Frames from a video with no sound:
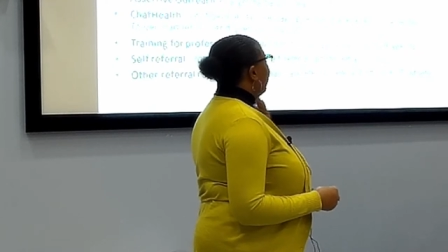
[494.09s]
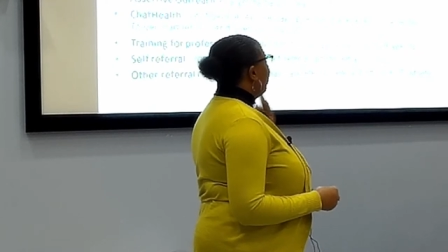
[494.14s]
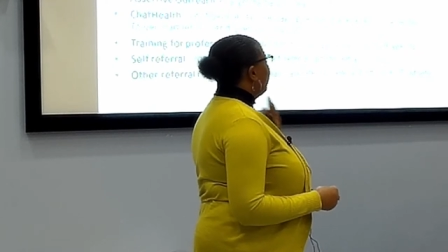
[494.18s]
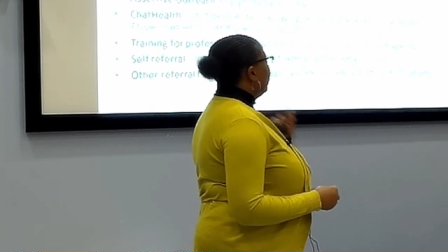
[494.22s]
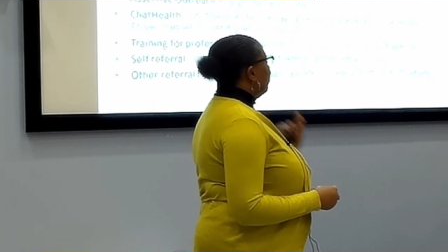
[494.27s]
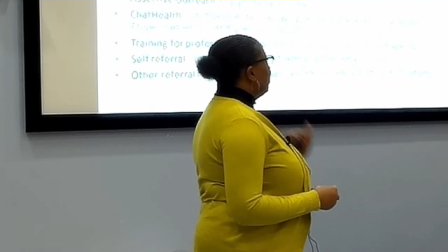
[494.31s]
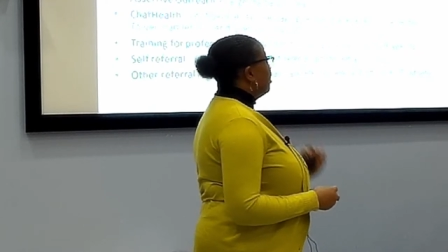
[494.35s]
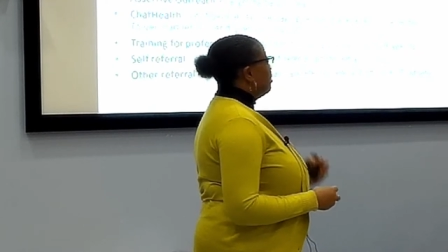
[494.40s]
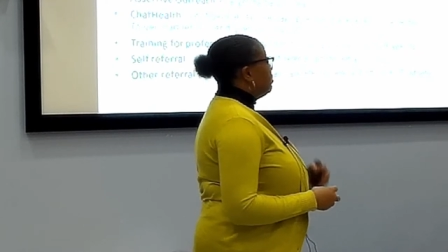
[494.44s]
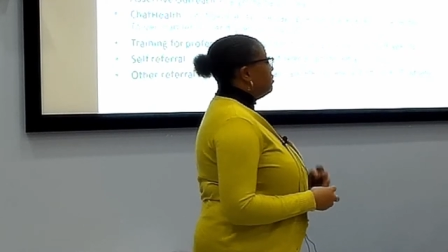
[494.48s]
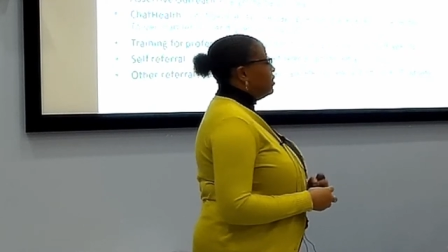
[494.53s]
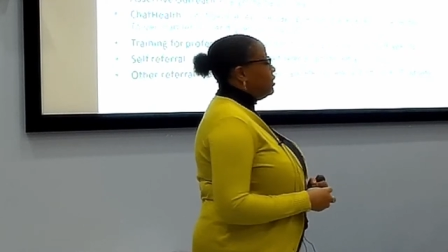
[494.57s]

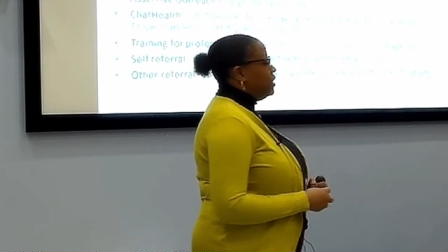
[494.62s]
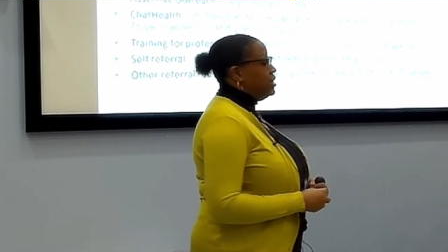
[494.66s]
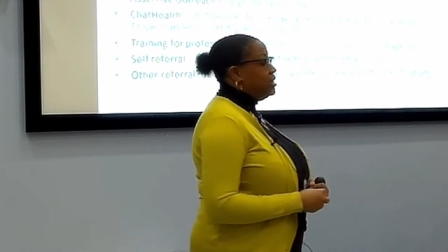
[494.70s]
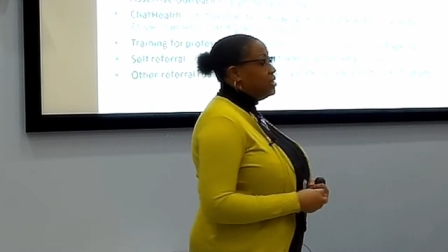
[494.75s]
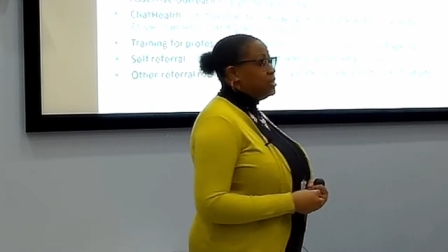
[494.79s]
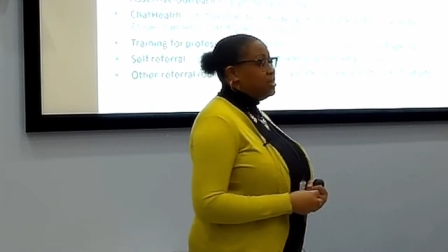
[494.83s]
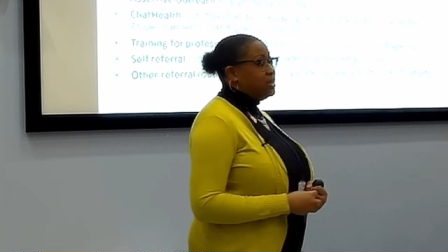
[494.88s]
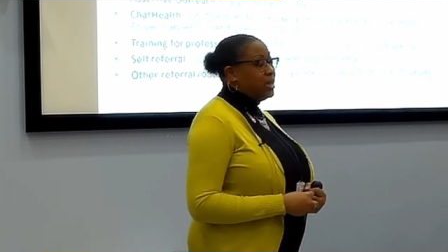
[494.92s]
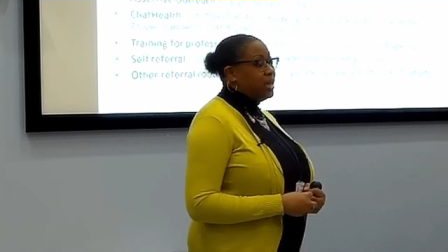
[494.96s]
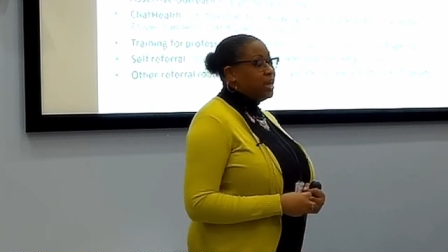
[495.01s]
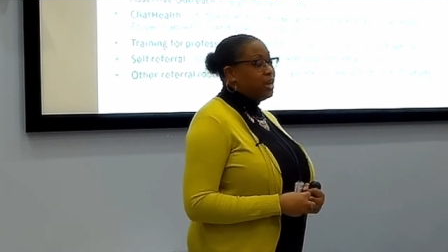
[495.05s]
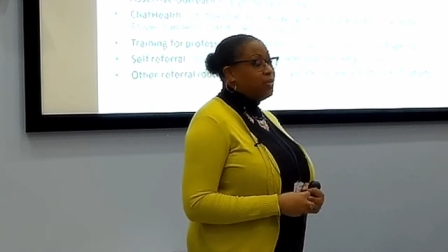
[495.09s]
any of
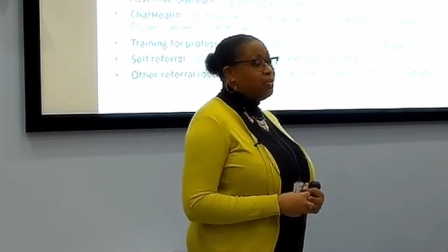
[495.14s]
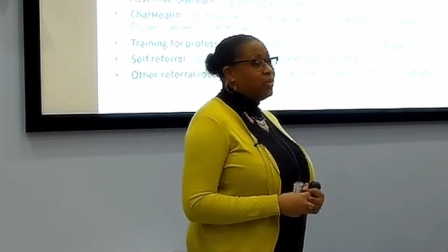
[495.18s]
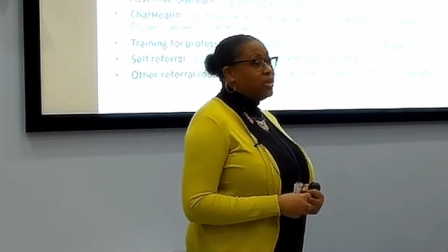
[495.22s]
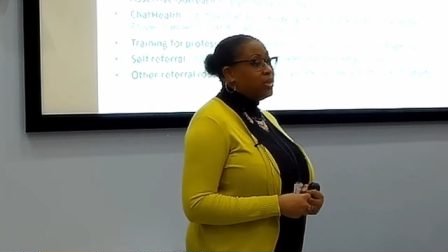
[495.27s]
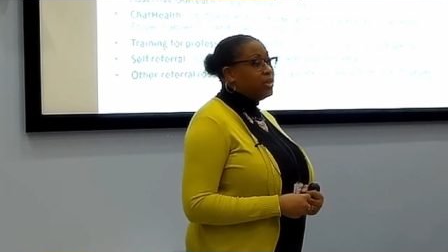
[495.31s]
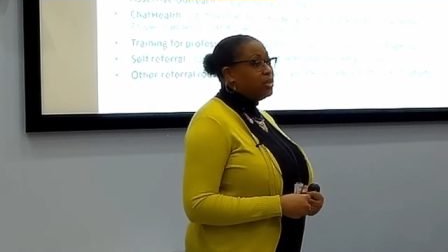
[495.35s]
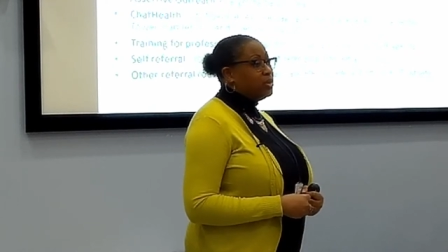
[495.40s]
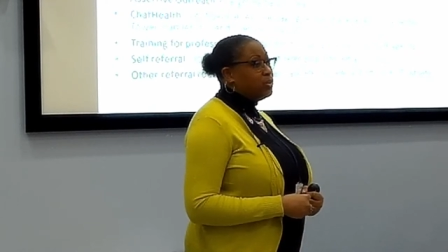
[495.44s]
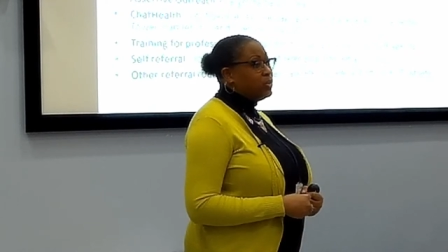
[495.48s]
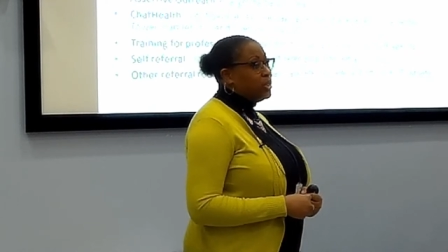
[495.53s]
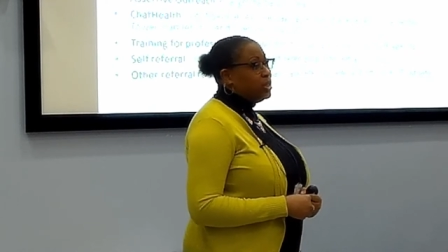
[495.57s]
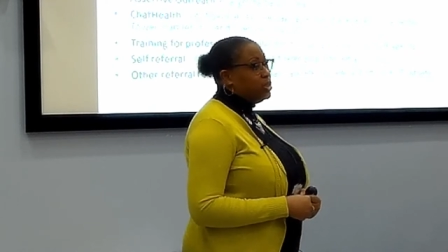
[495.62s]
these
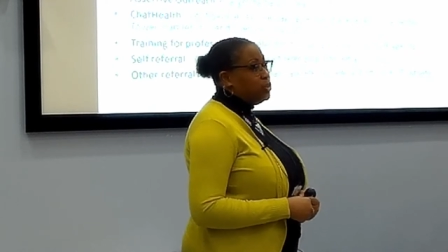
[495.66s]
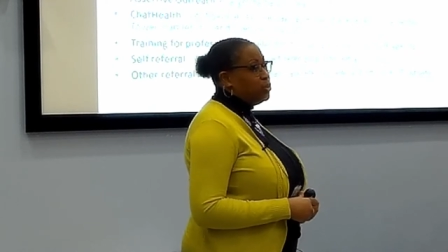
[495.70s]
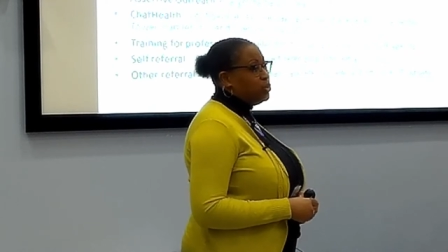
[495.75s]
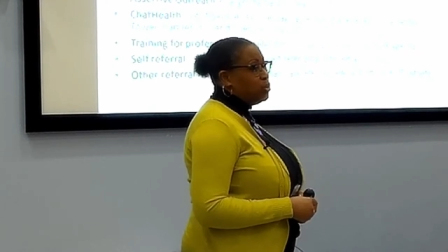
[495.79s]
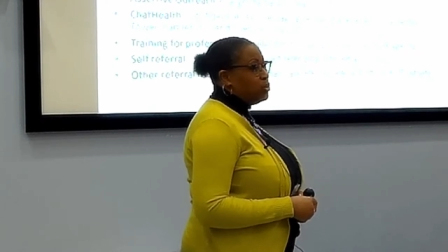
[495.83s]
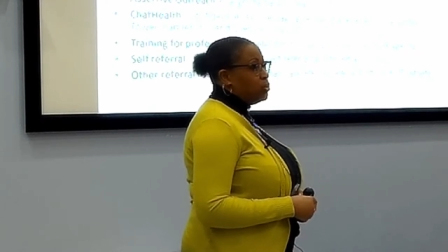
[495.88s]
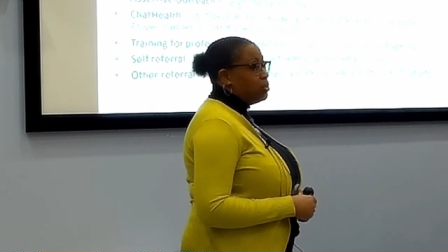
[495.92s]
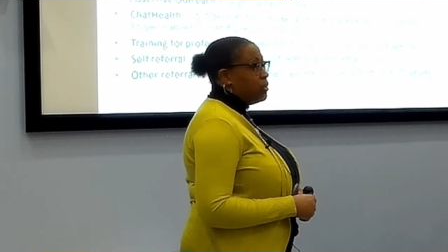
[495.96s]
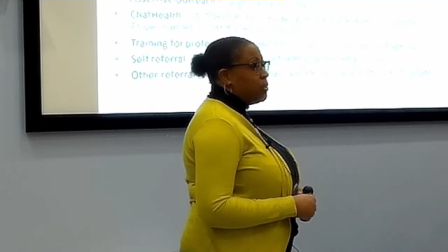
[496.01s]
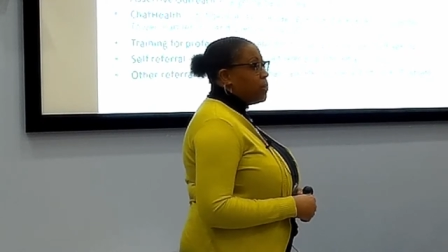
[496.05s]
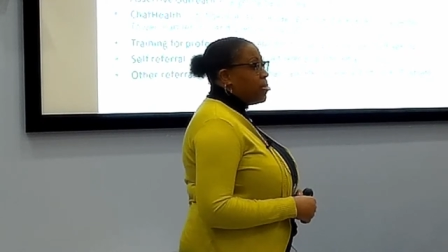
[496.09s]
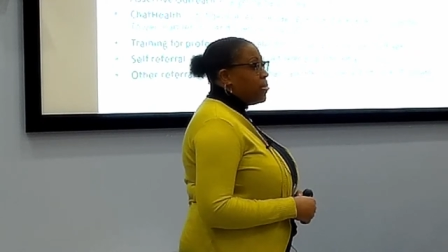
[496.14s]
areas. We
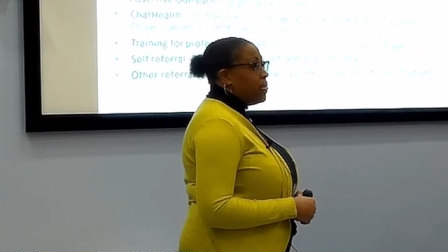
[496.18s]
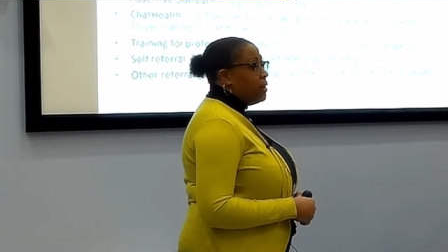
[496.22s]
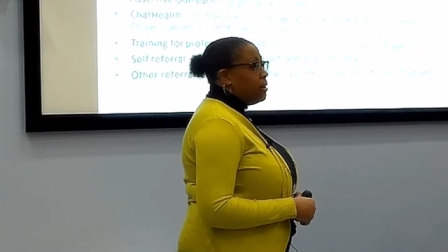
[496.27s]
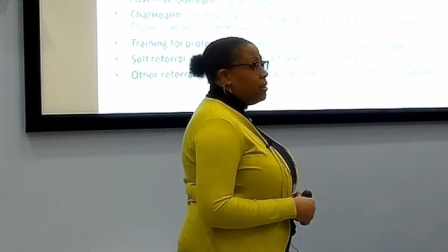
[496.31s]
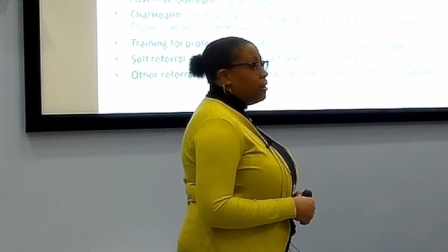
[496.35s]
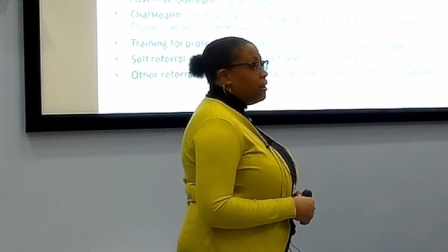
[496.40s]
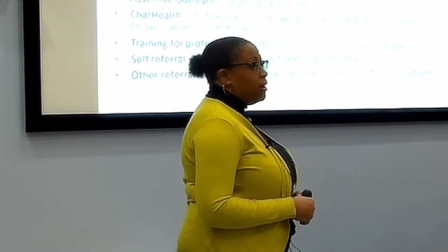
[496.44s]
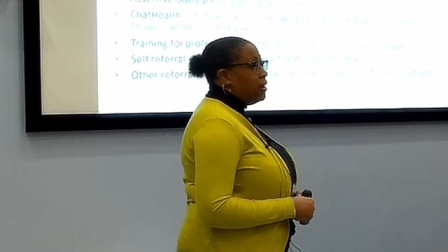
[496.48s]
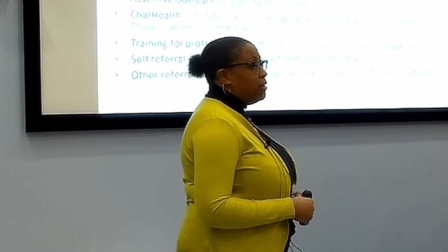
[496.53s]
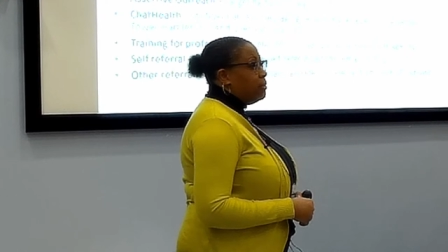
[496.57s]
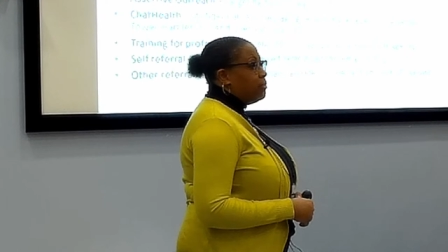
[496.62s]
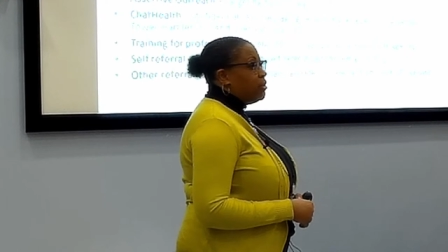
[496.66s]
do
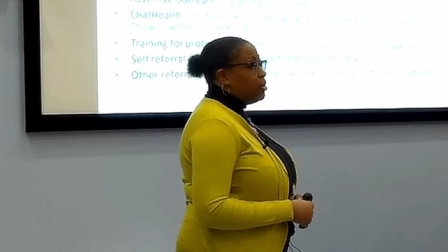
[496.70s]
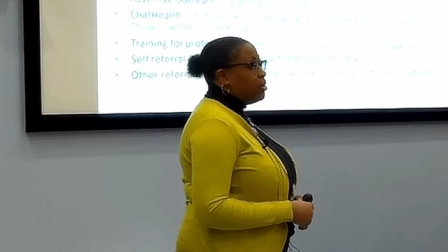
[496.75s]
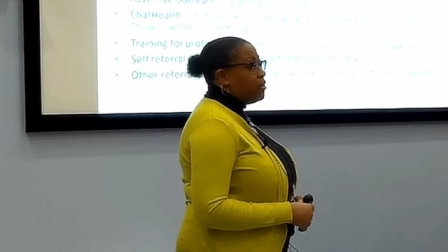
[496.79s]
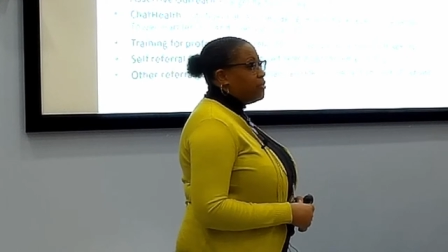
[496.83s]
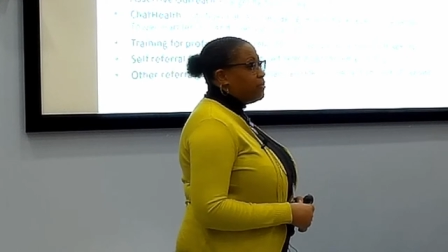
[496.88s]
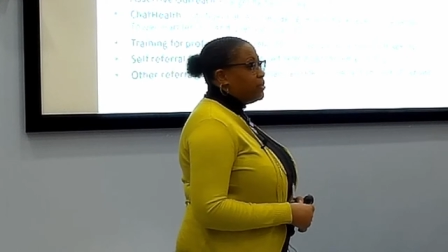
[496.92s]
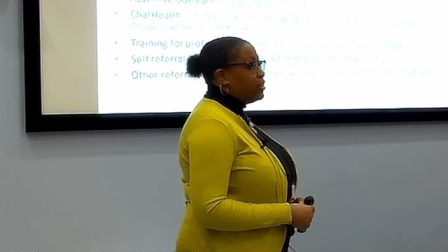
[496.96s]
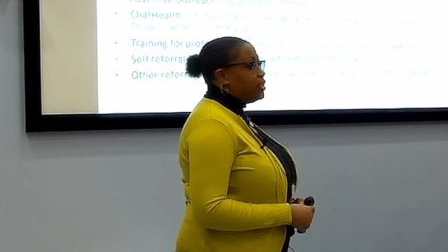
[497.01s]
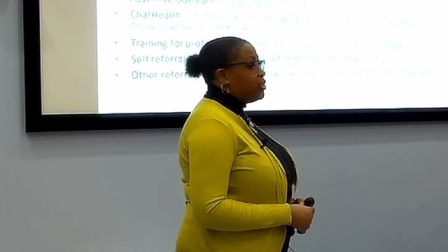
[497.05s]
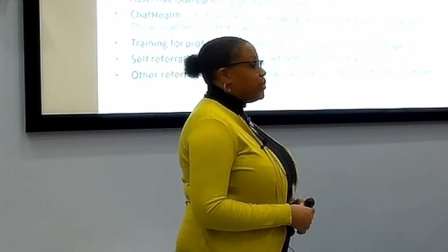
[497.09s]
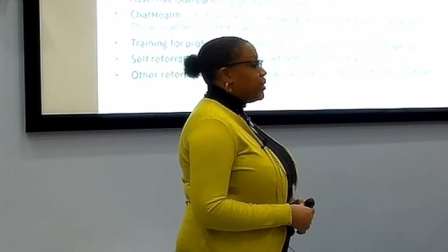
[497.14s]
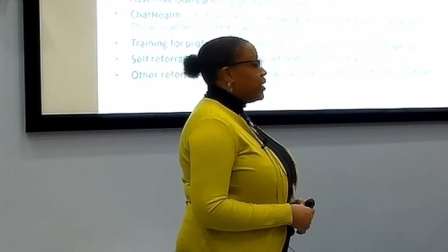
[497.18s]
um,
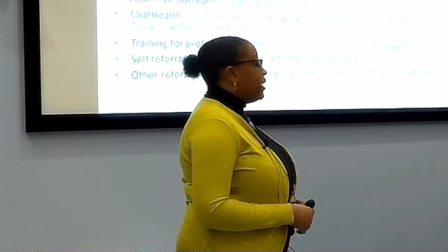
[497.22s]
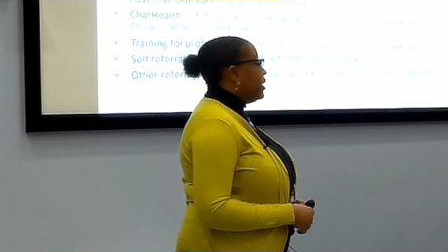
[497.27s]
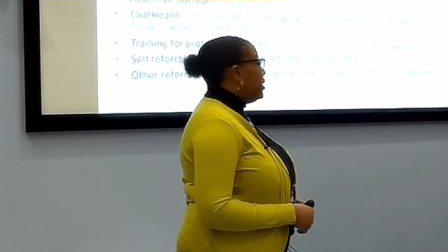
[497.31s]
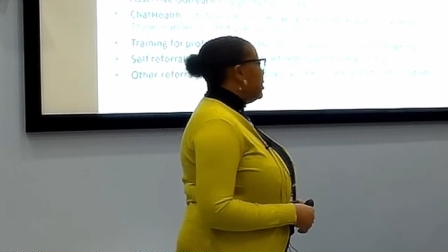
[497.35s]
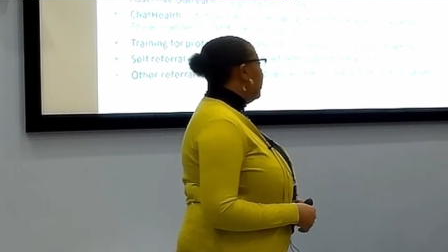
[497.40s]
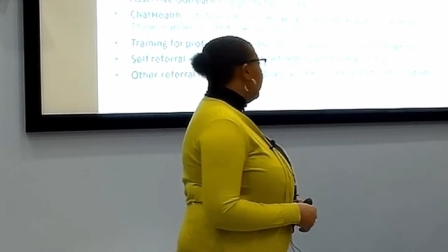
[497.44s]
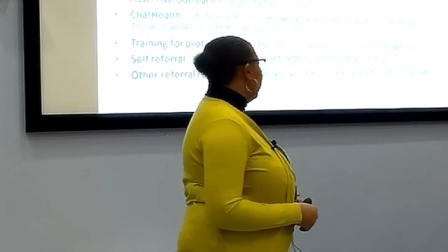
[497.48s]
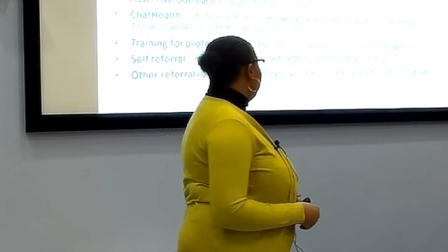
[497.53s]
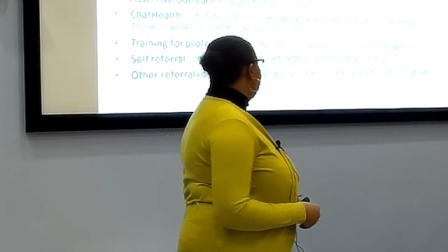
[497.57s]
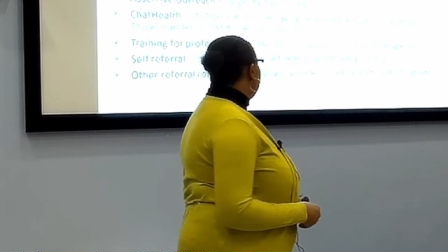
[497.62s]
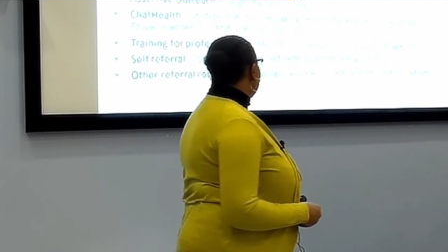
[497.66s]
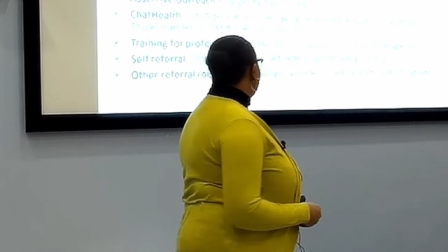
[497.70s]
offer
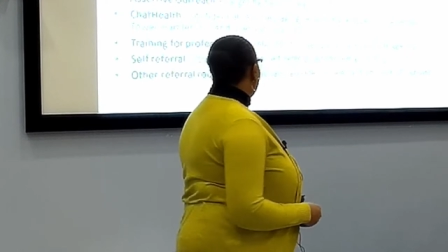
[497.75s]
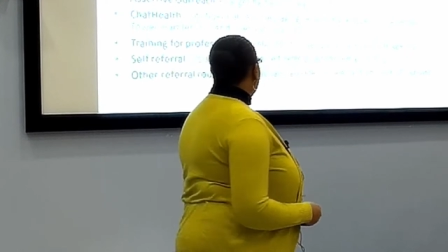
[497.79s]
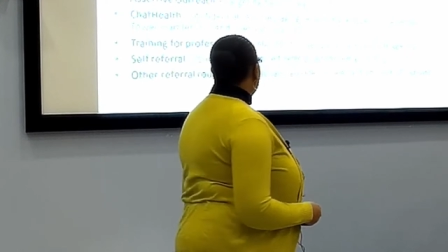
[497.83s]
training as